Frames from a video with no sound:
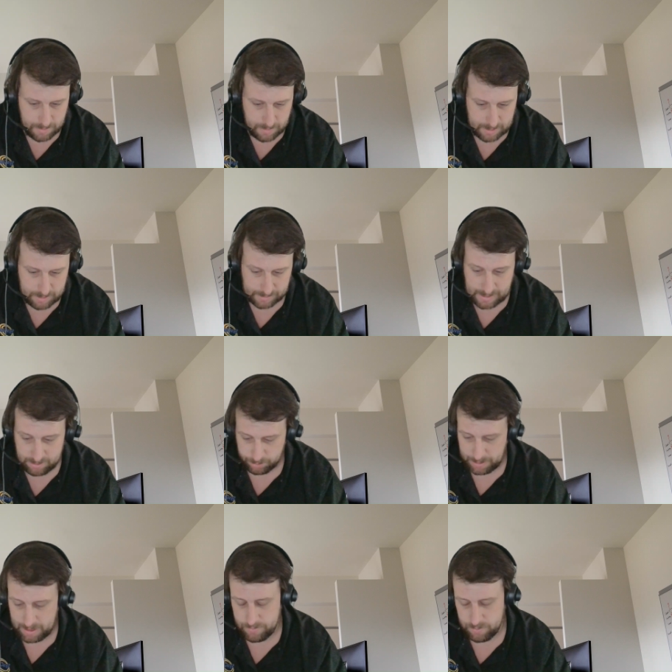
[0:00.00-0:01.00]
In the case
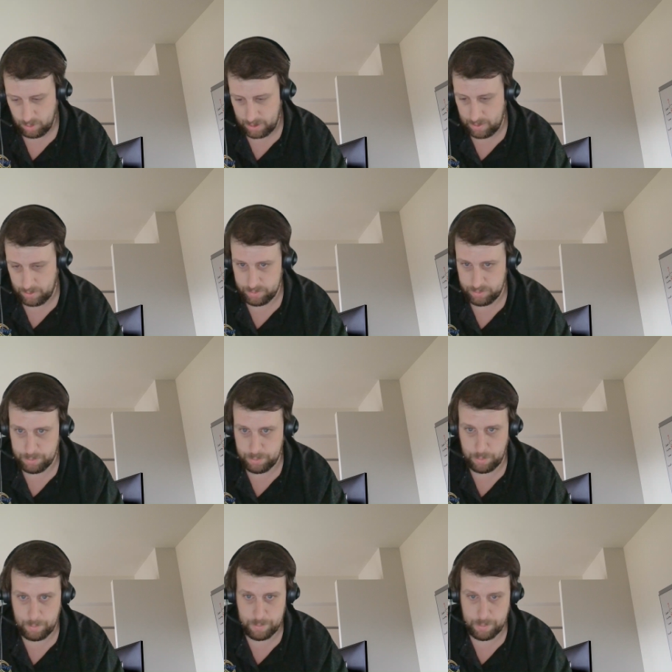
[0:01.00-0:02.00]
of behavioral health,
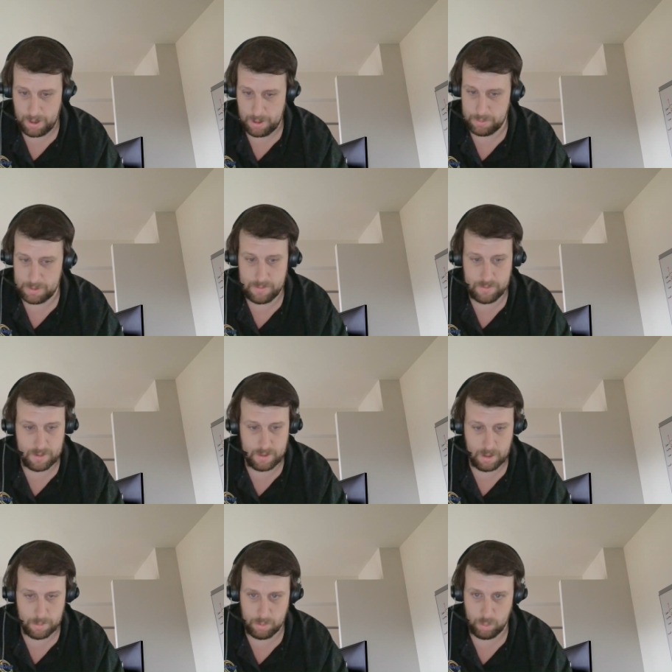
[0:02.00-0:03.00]
probably the
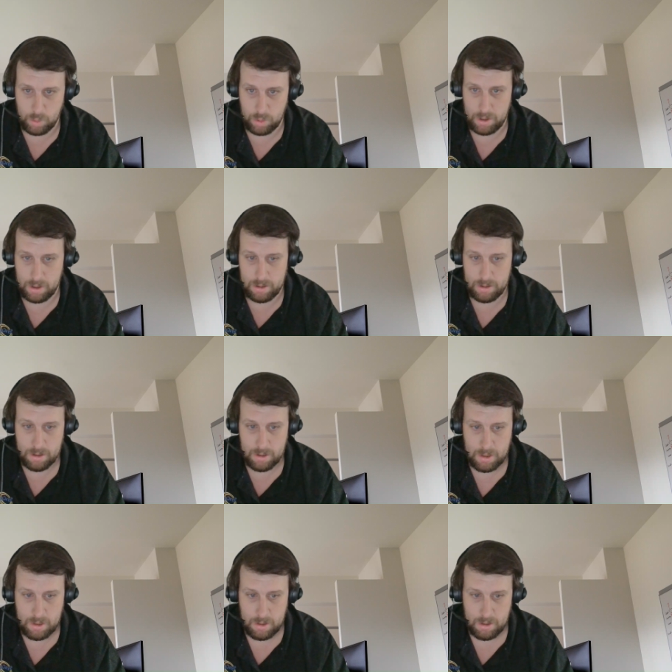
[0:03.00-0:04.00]
number one
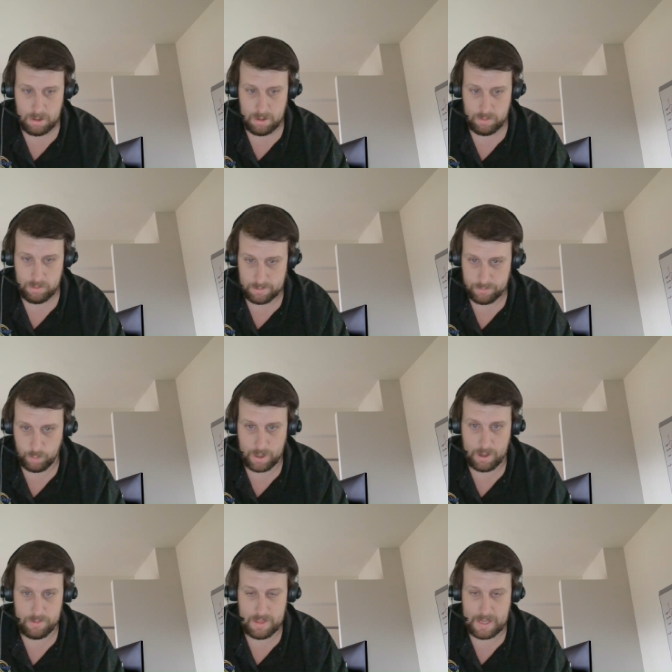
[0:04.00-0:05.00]

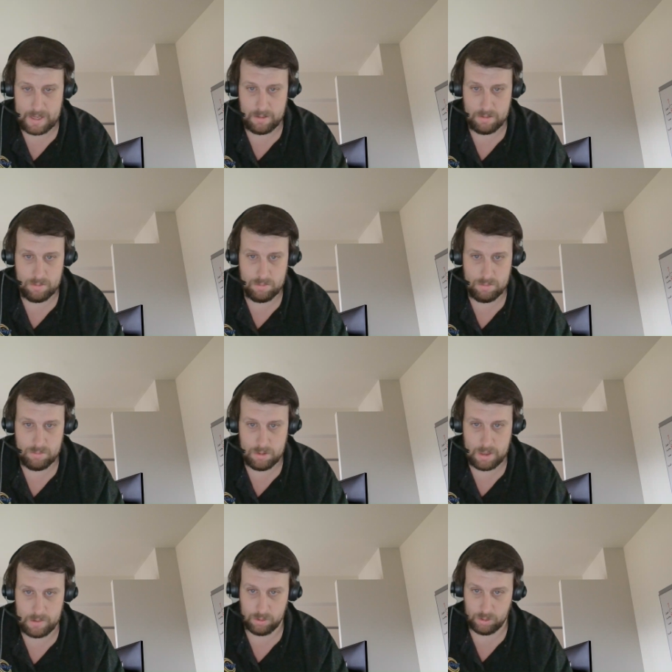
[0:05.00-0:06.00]
software that
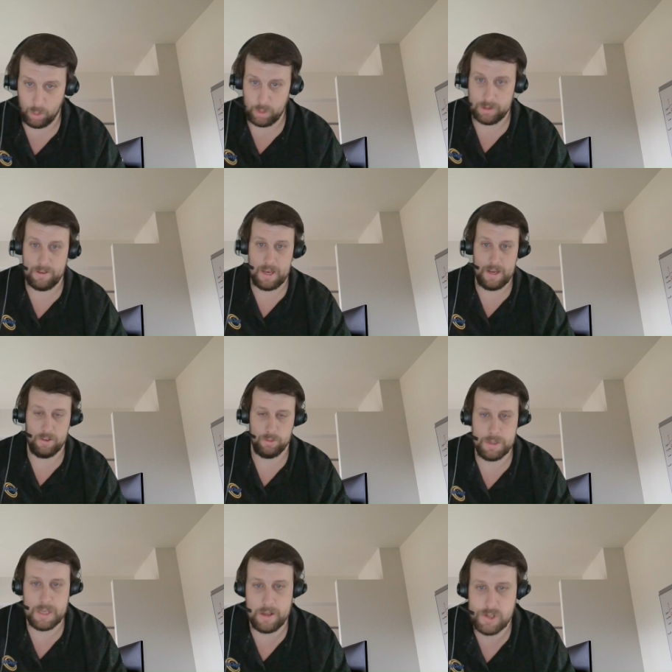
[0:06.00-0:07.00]
is going to house
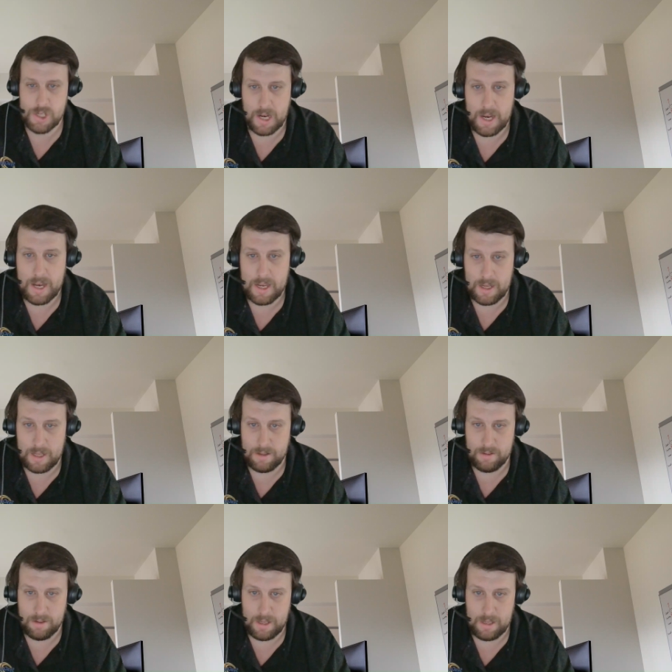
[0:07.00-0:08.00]
PHI
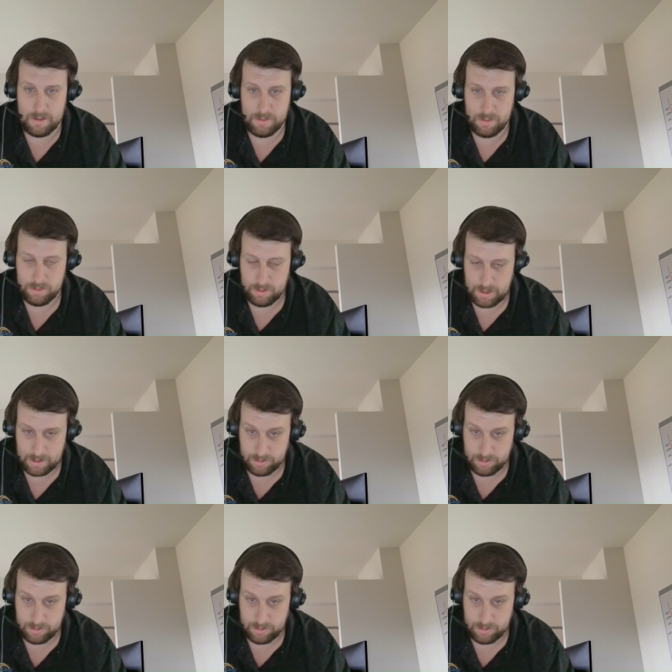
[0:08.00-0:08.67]
and it is